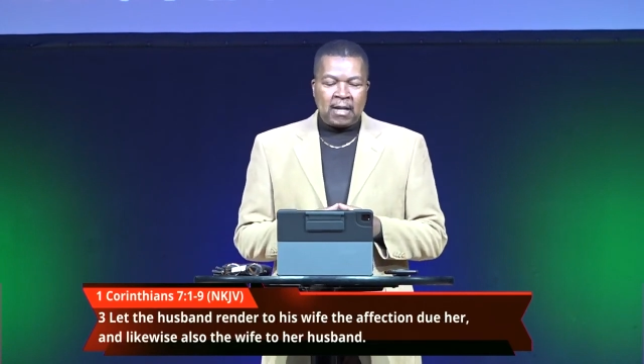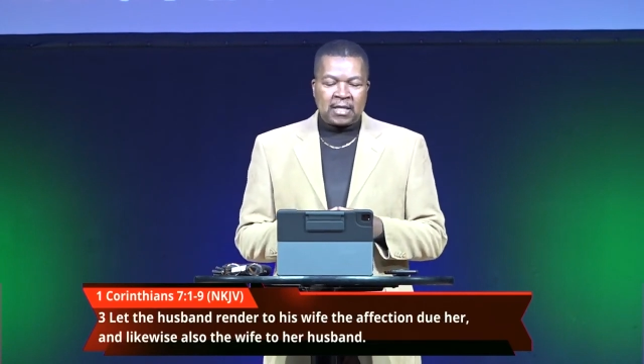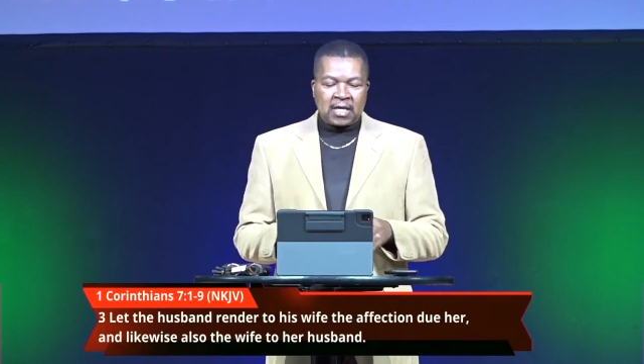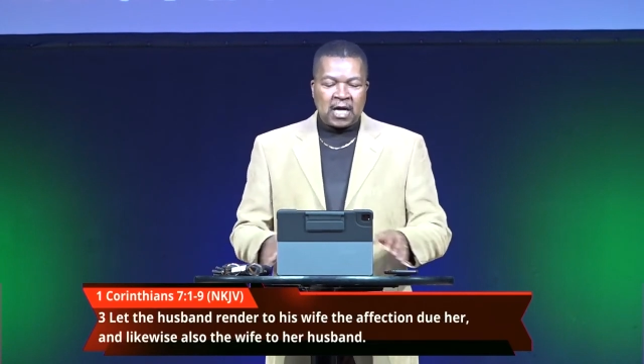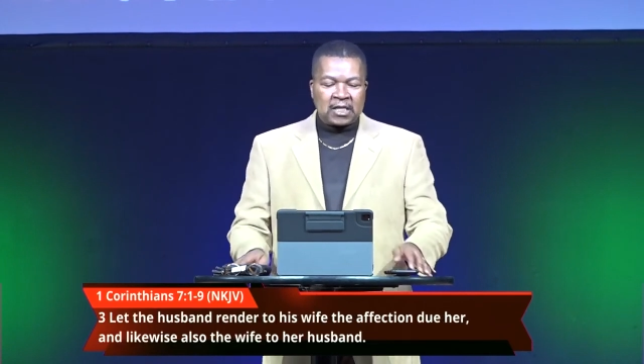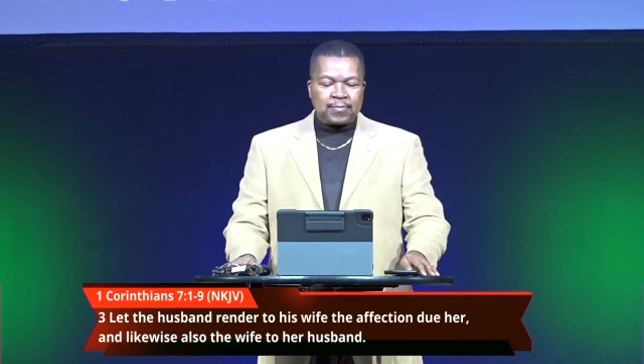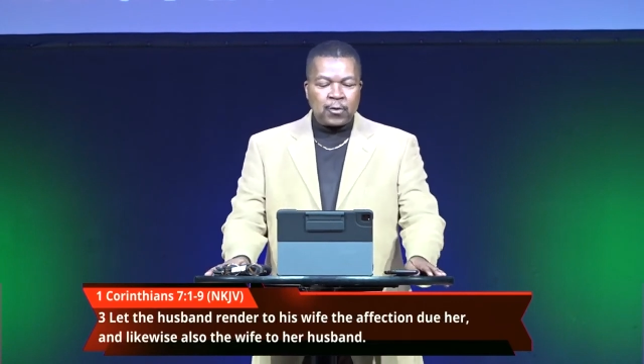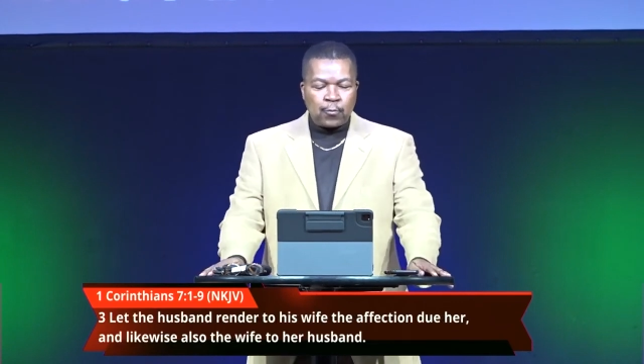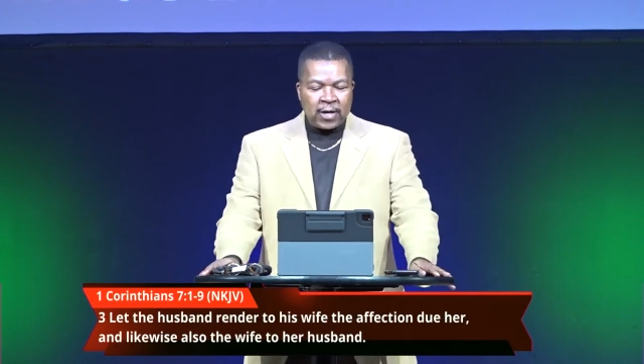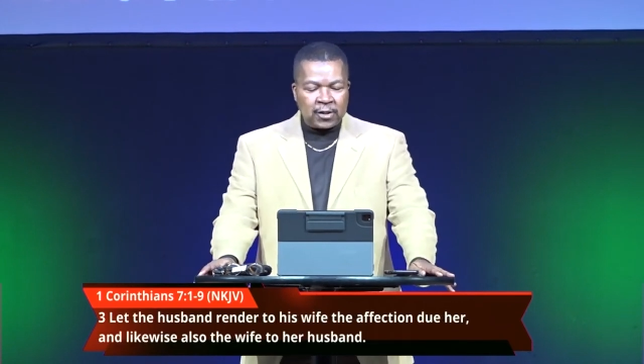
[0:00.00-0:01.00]
Let the
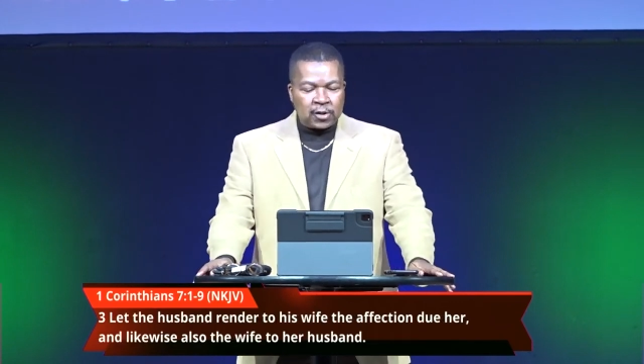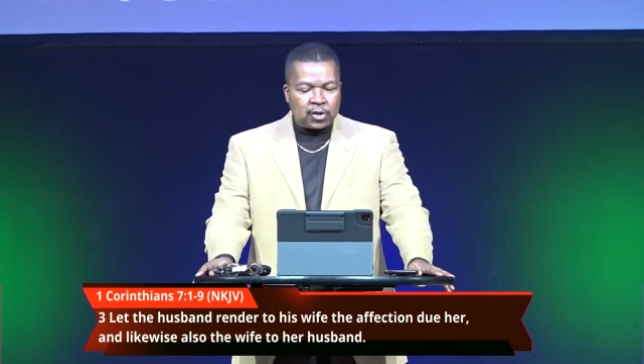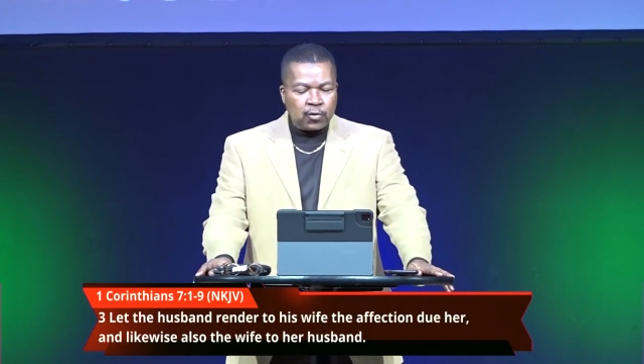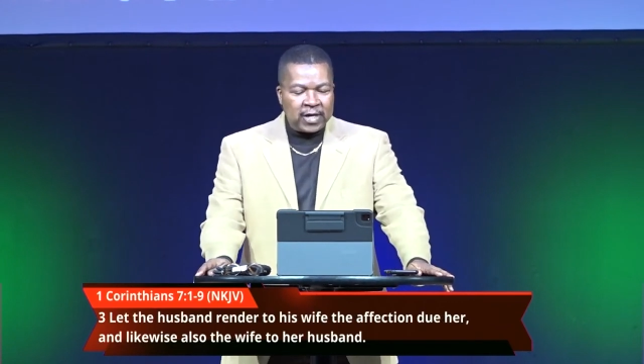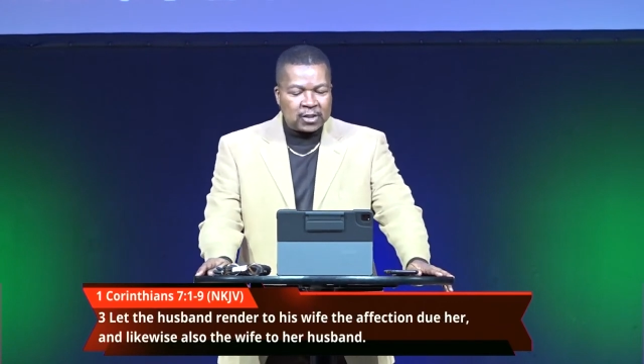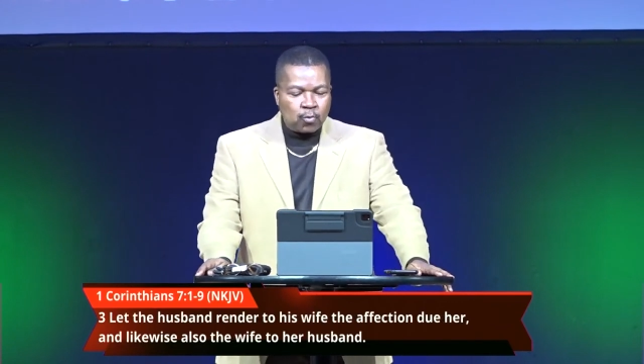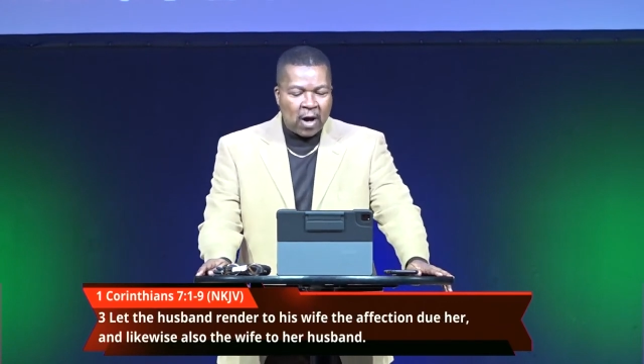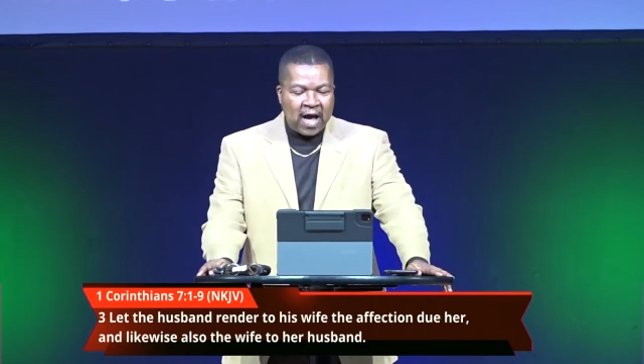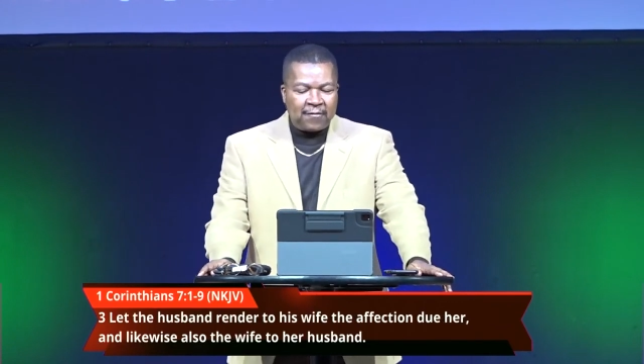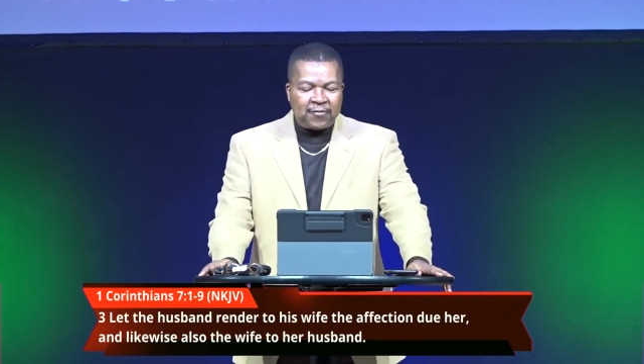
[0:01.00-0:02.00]
husband render to his
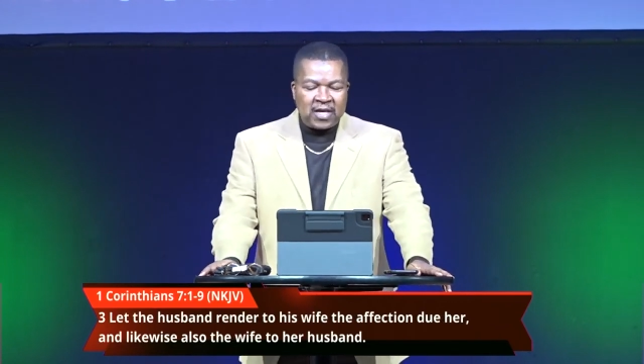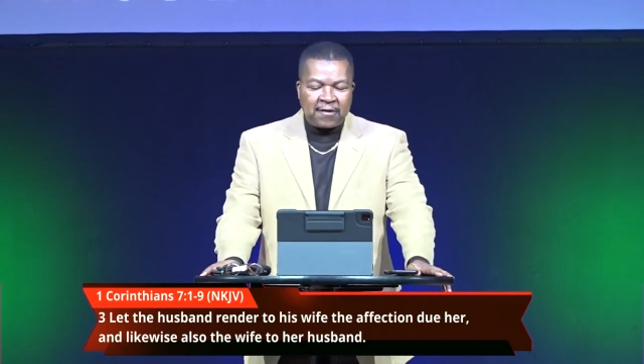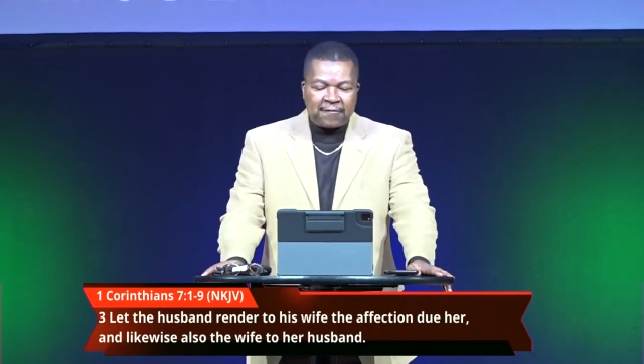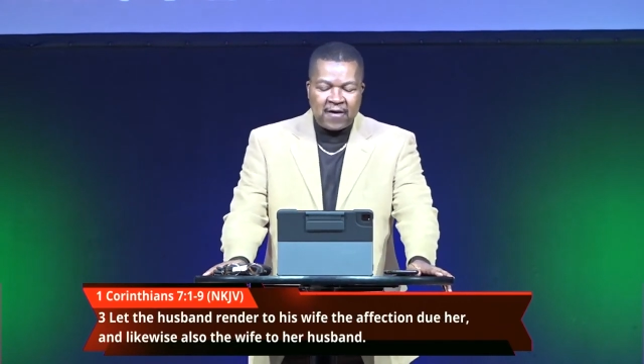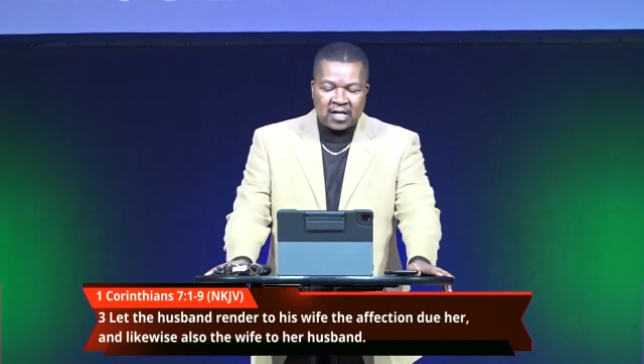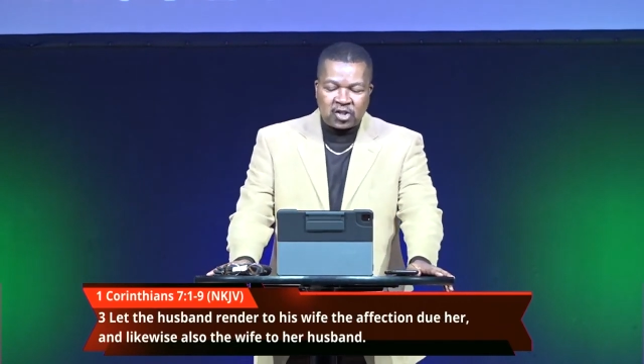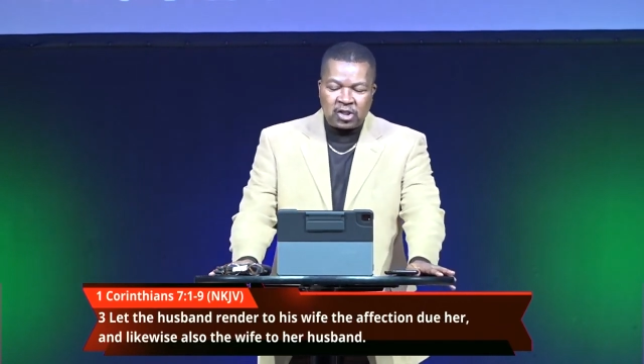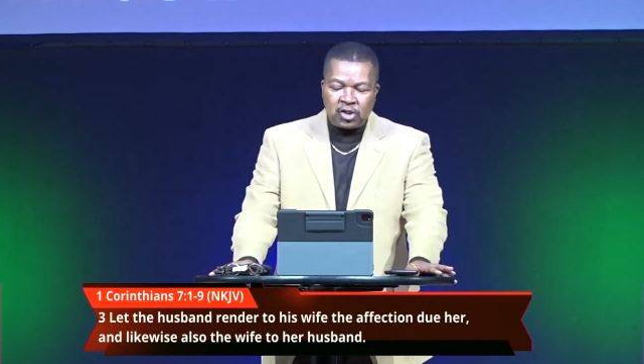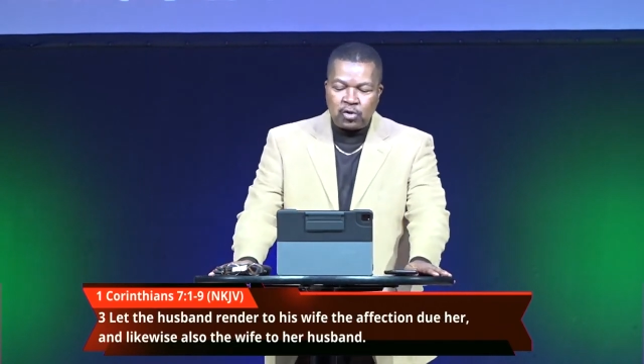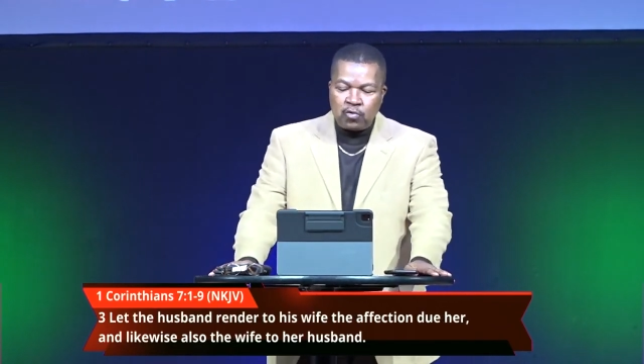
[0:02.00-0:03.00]
wife the
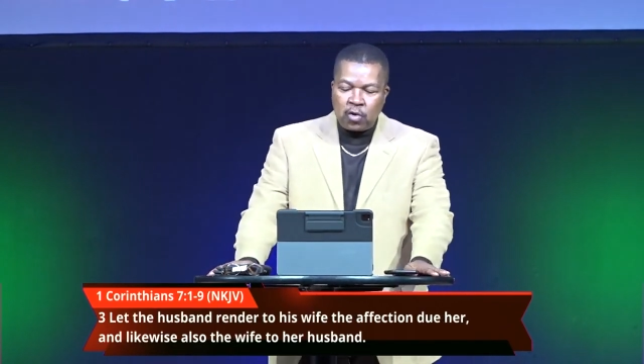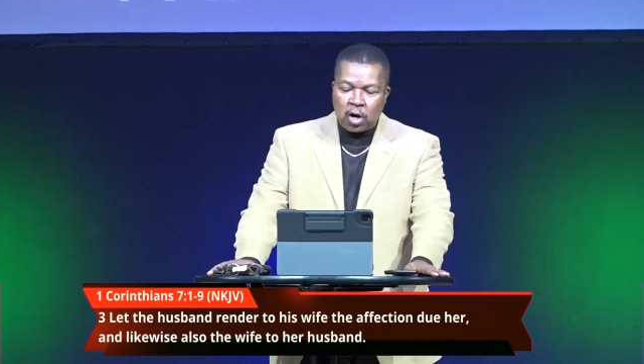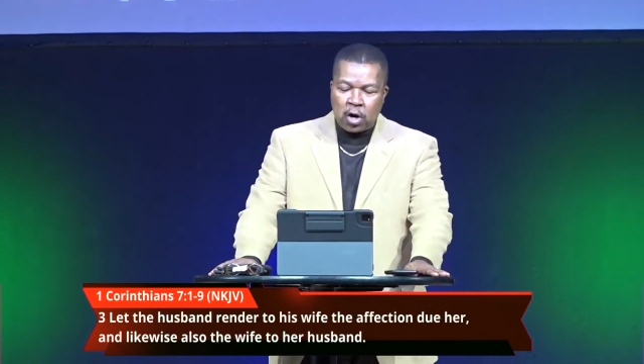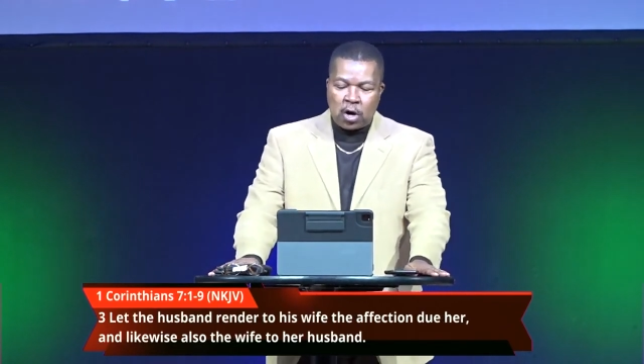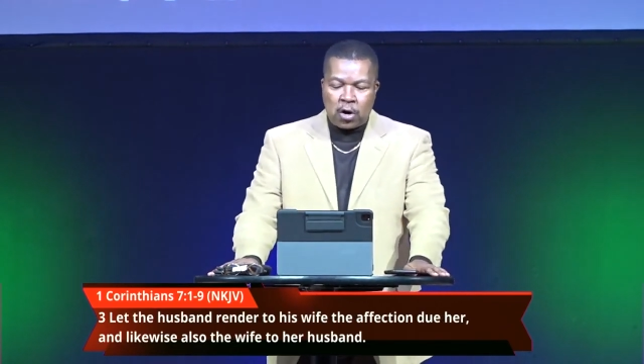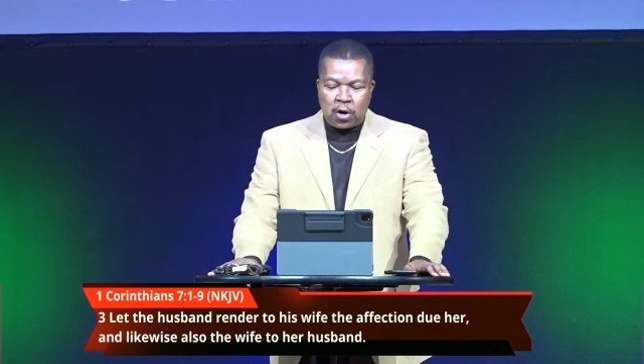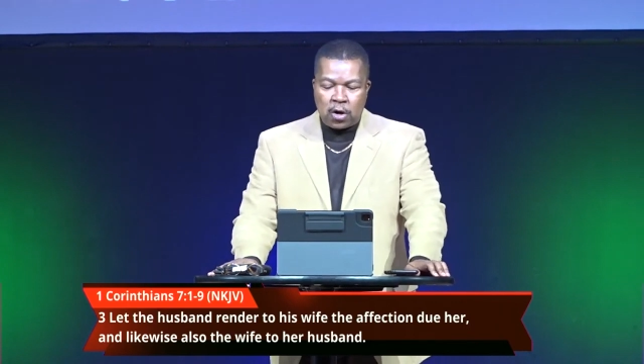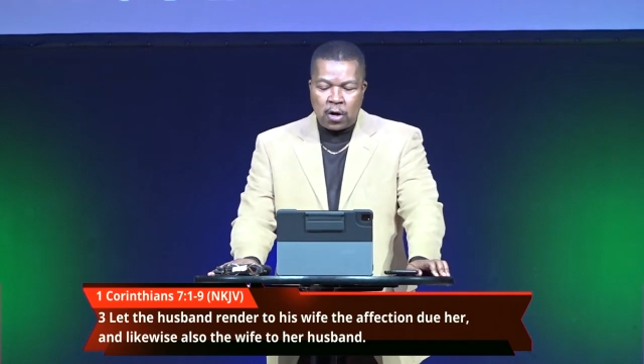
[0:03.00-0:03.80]
affection due her,